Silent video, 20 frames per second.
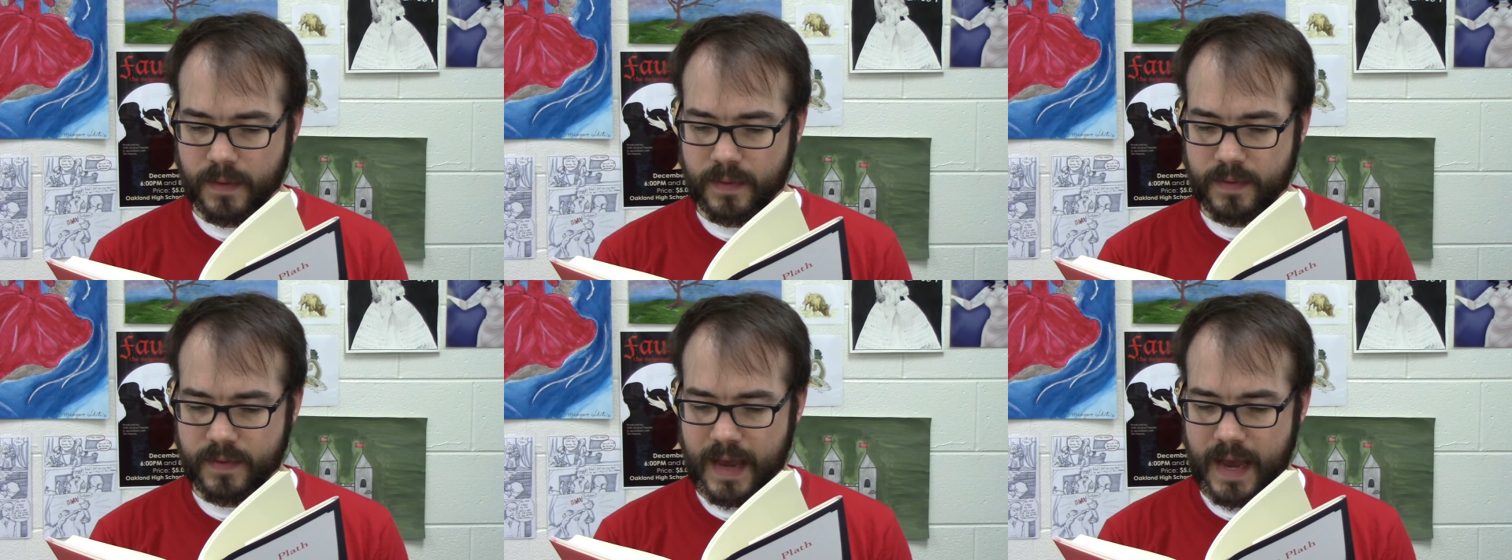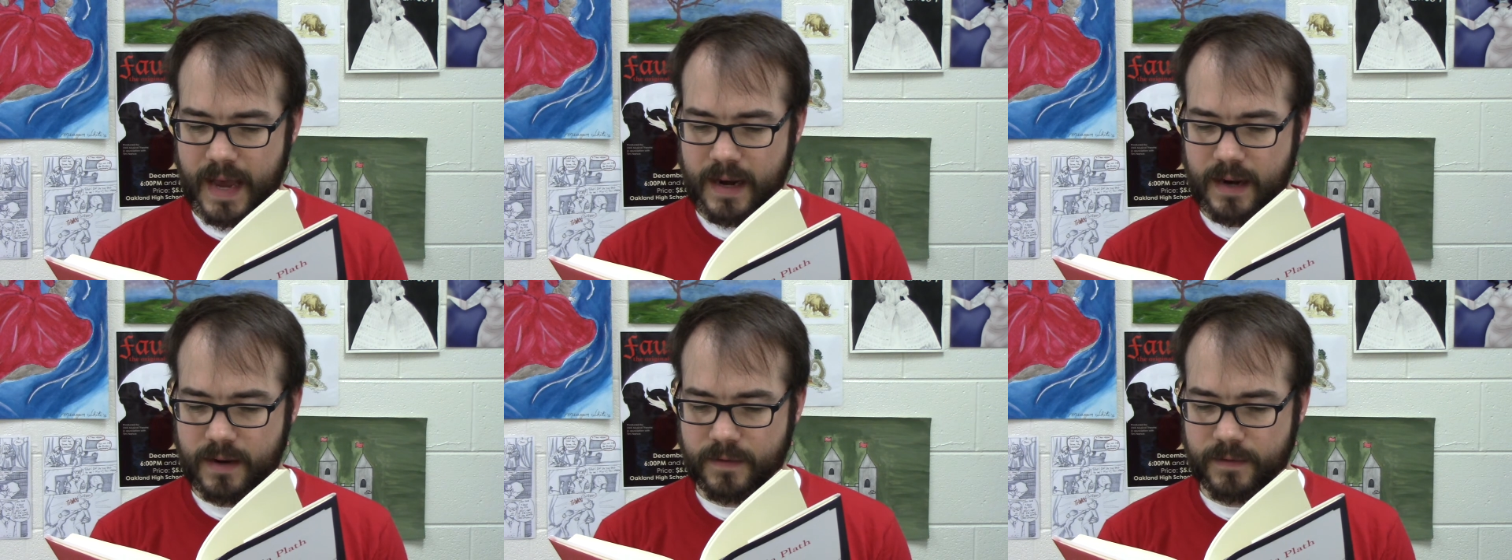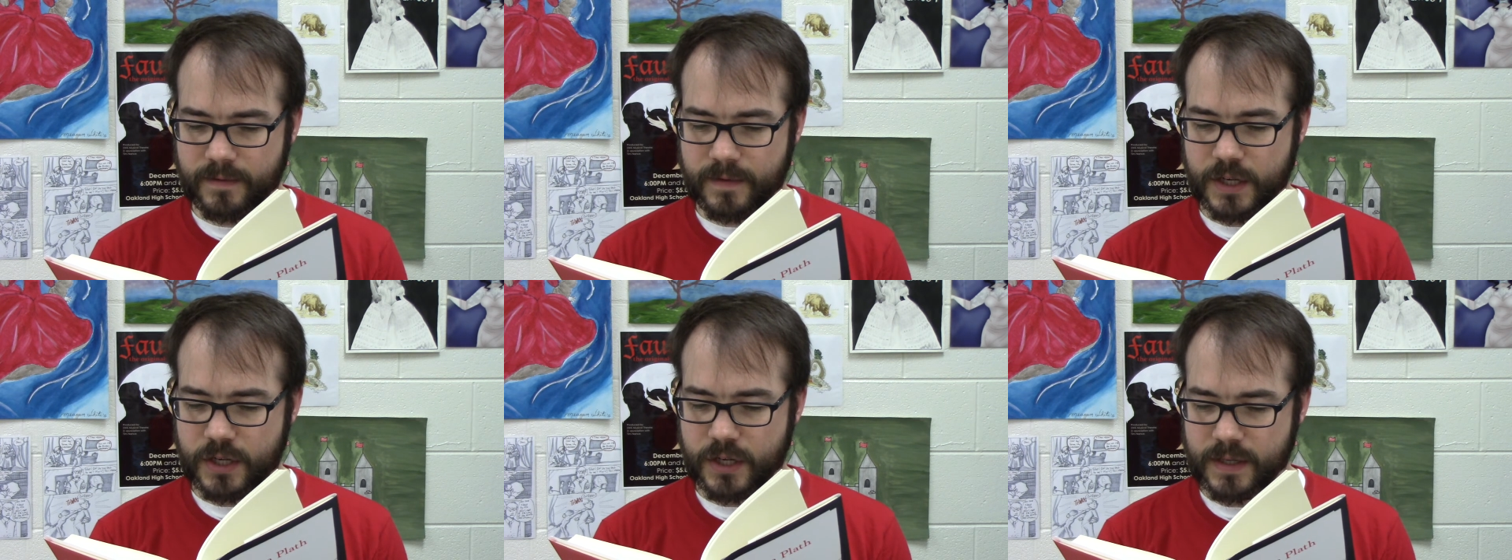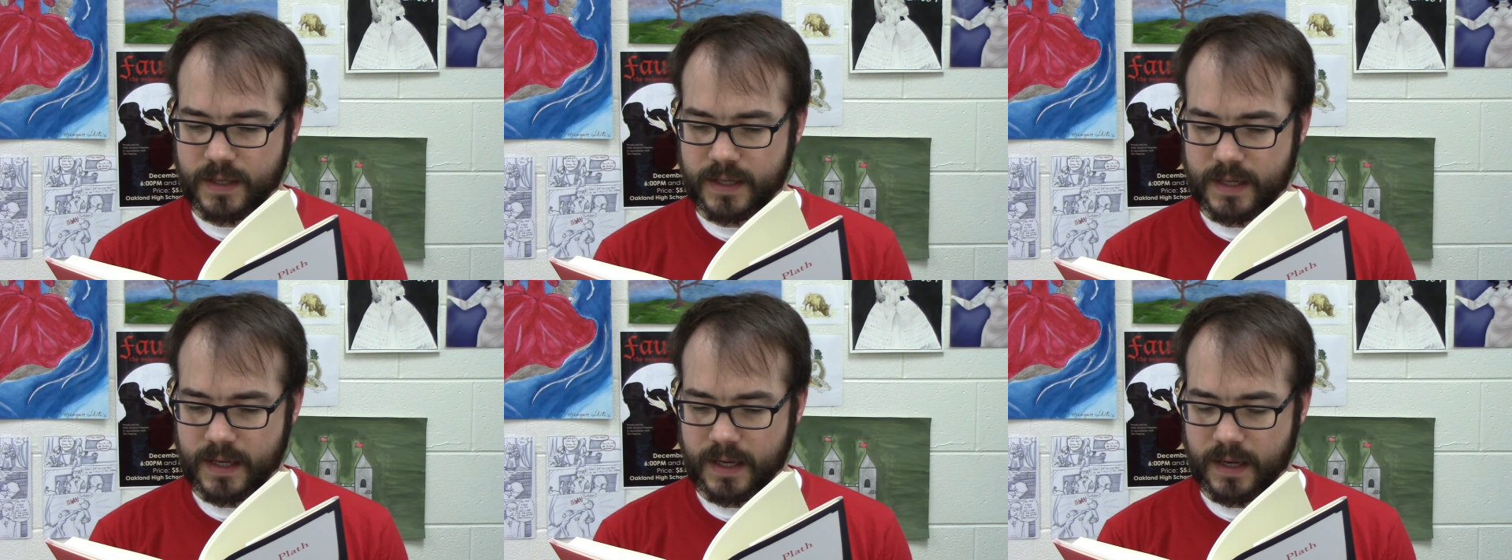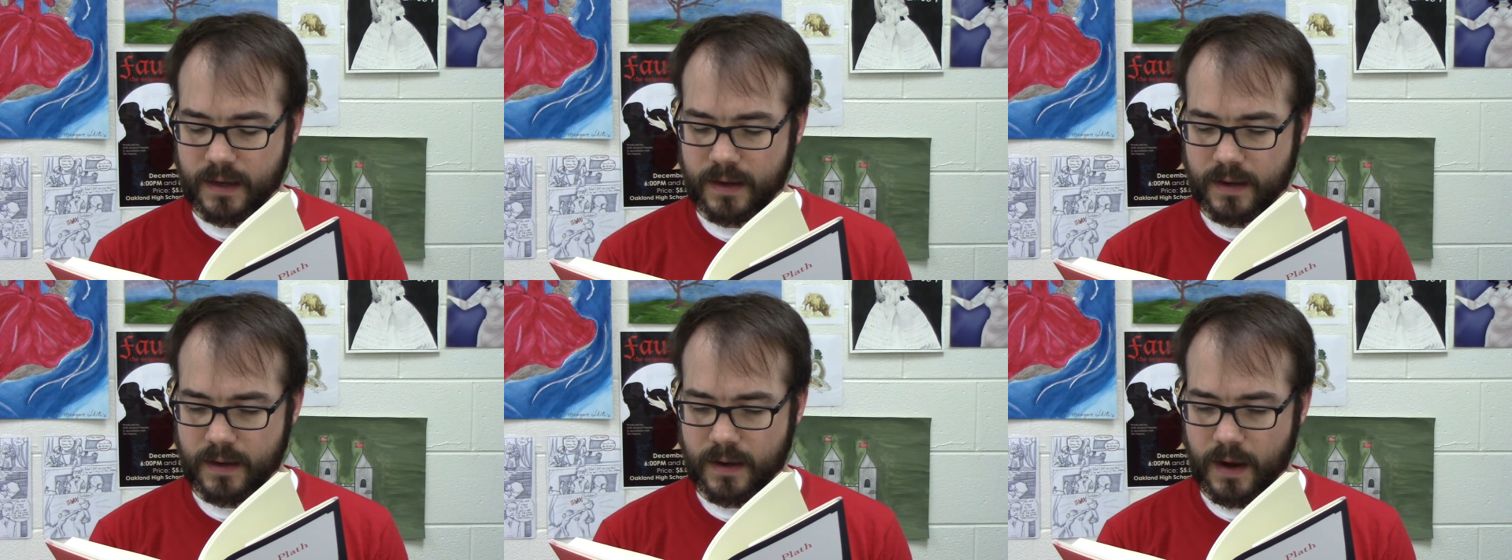They had an efficiency,
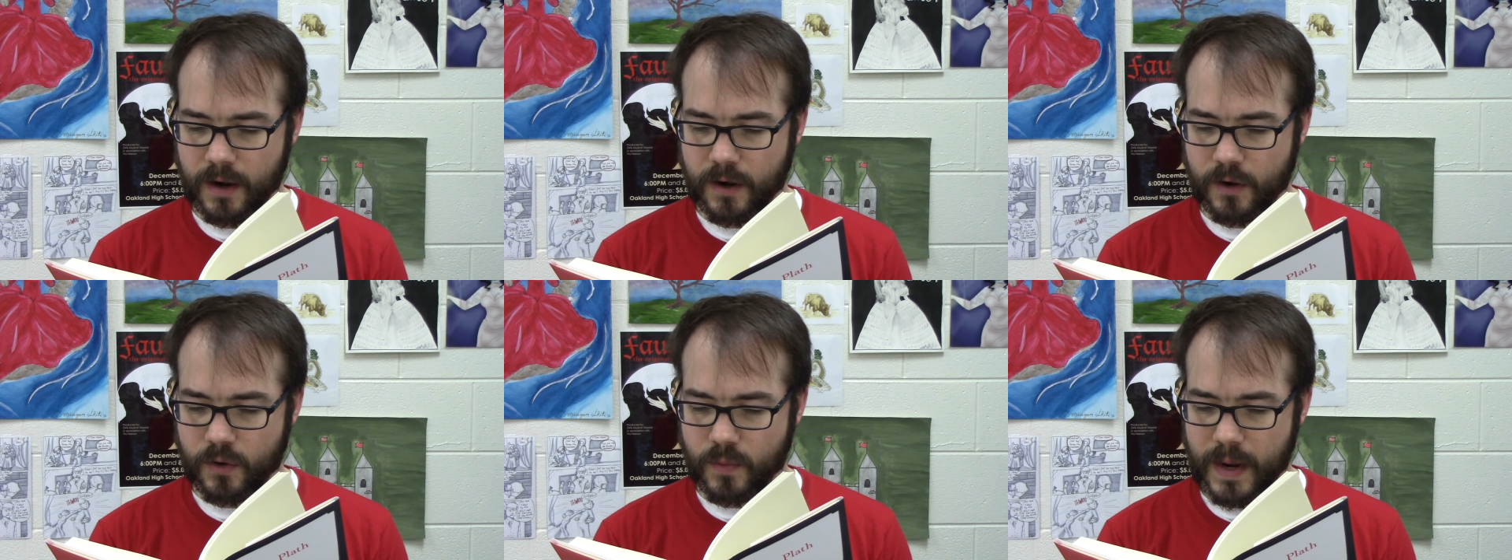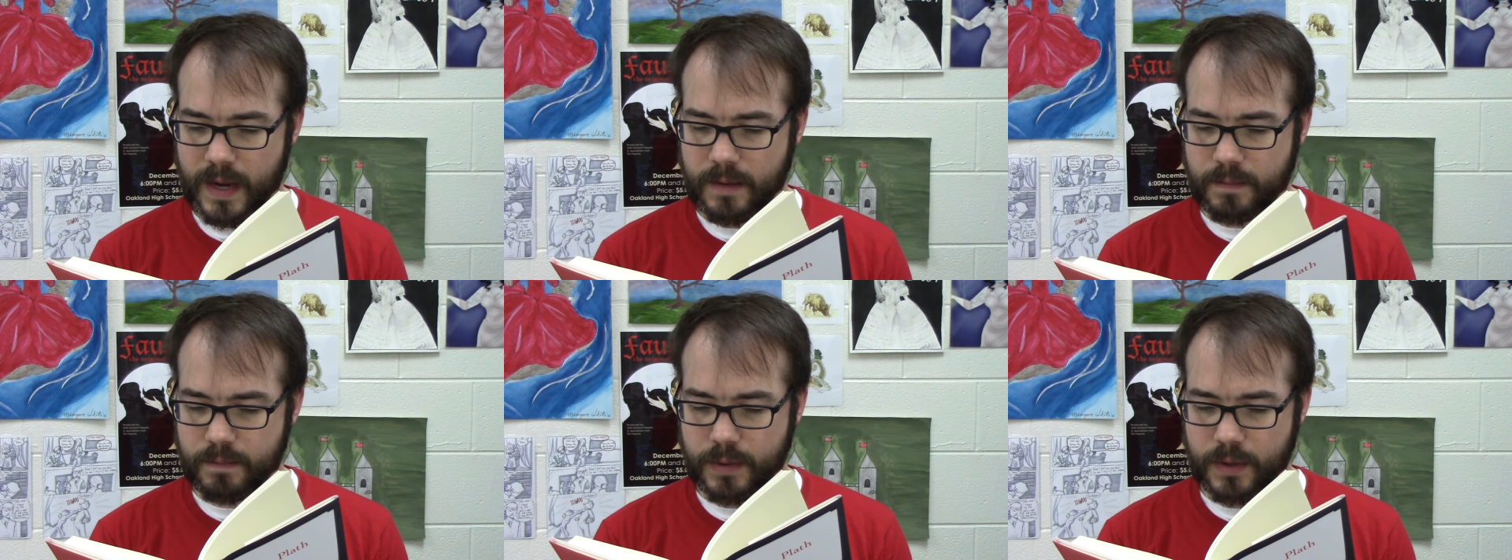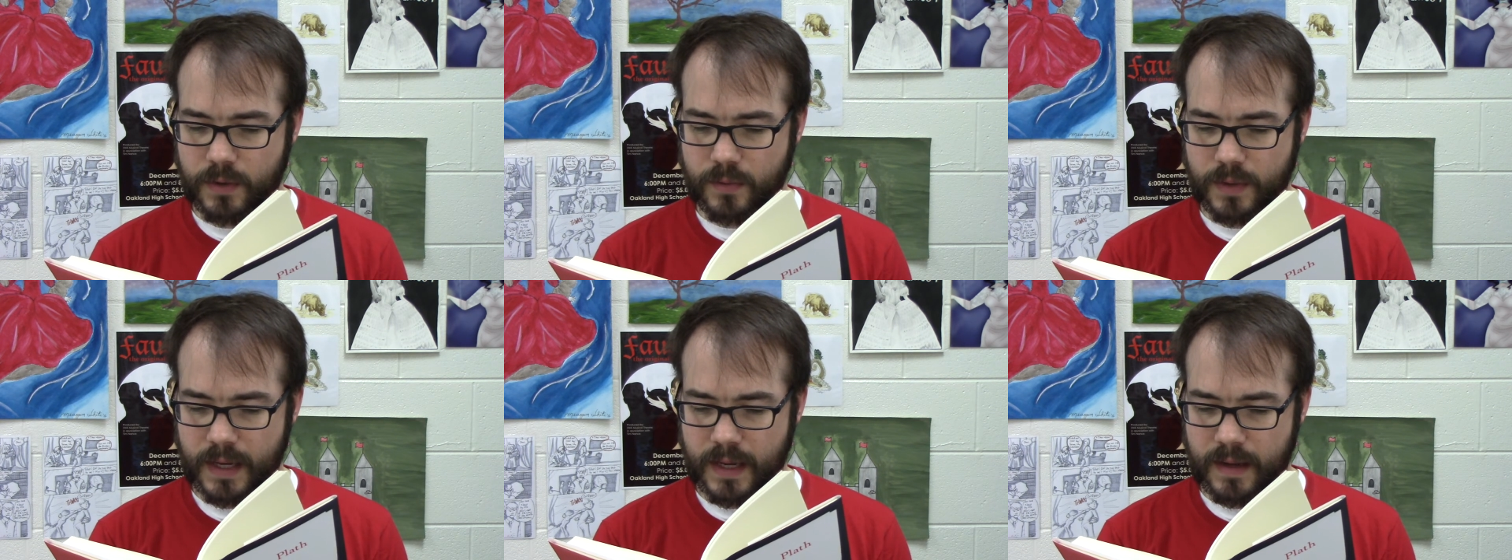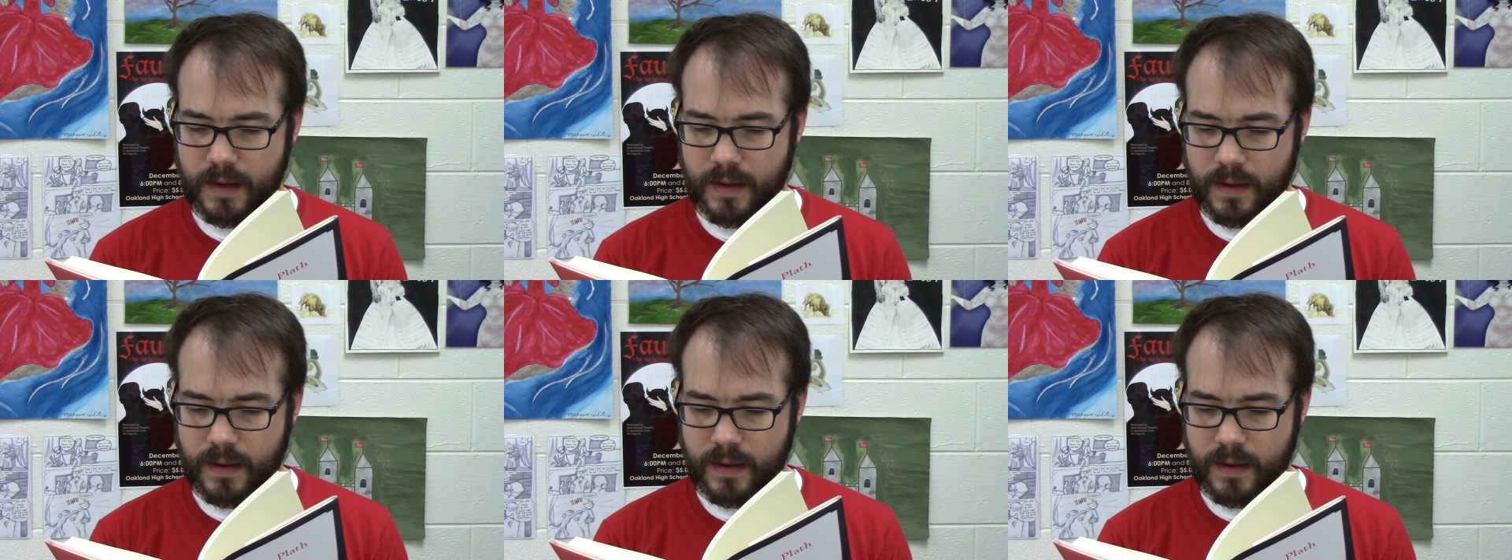a great beauty,